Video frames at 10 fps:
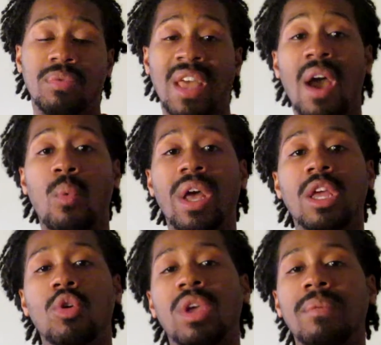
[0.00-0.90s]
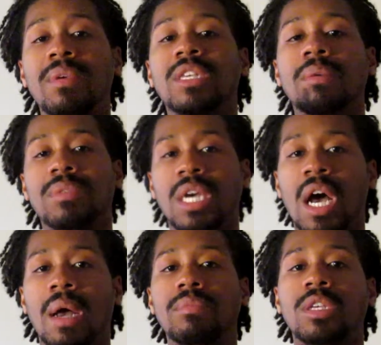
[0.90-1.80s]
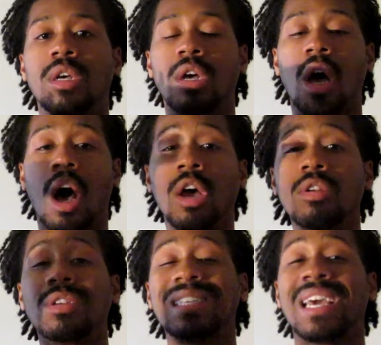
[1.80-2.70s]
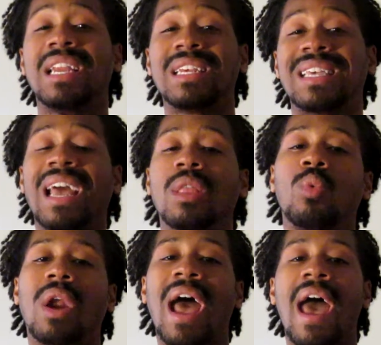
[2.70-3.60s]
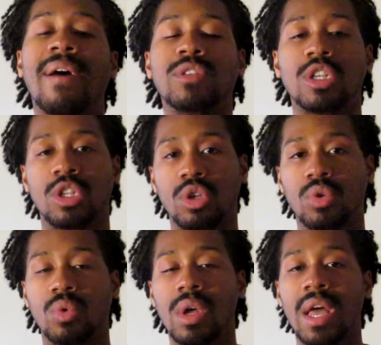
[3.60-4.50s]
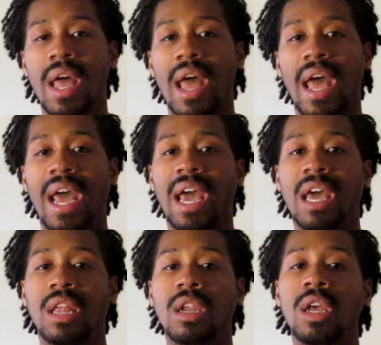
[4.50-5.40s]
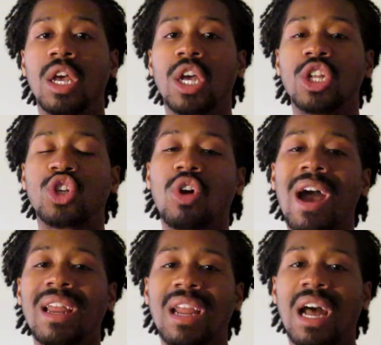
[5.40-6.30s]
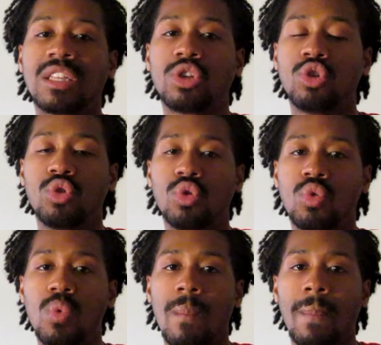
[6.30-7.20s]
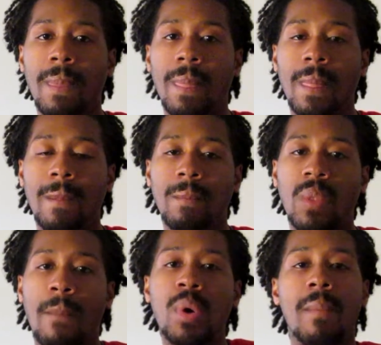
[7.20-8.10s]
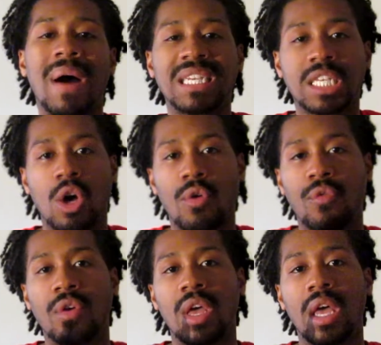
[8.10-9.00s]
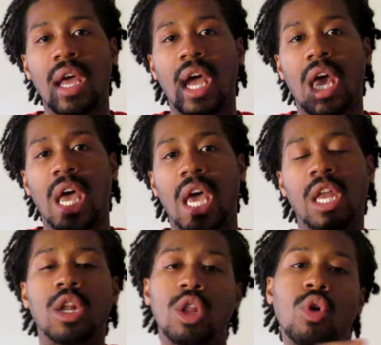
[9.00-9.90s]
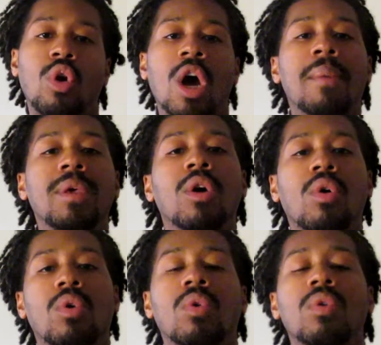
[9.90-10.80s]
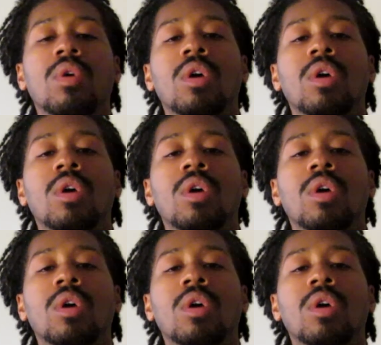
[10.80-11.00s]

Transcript: That way it'll give me some time to understand exactly what I have to do, and try not to put myself in a little cubby hole